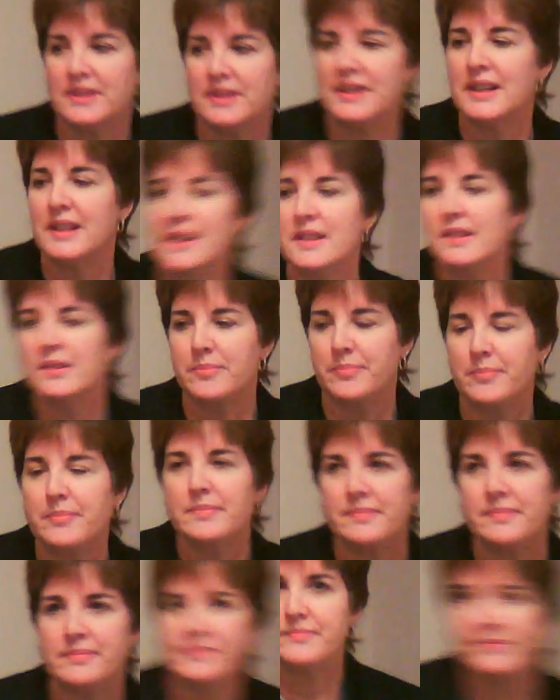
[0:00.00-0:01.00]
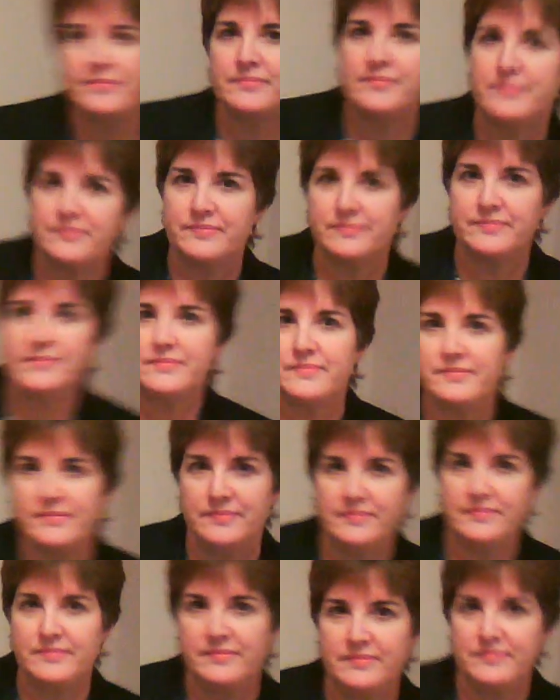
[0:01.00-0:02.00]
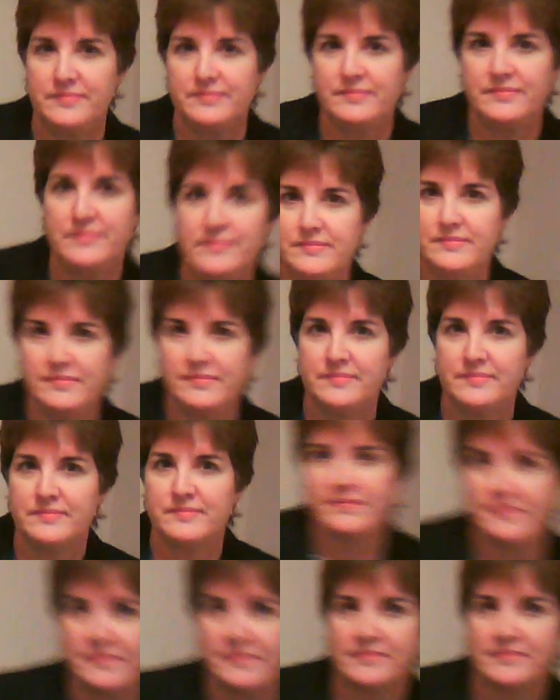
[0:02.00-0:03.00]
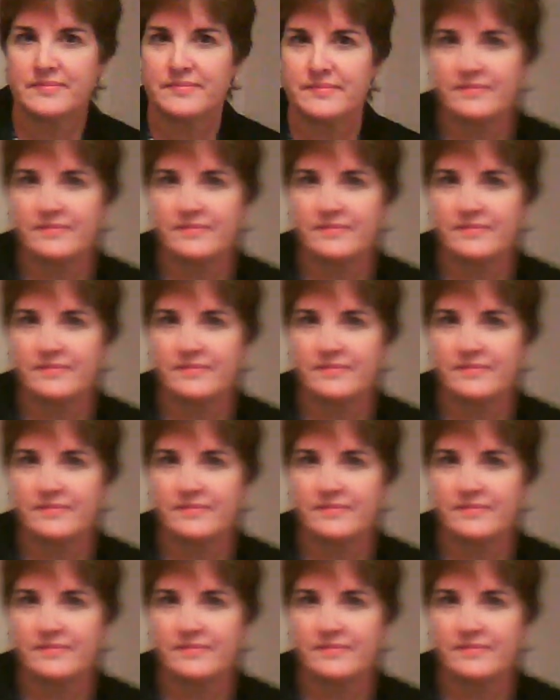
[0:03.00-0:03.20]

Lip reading: But on the possibility that might happen, that doesn't mean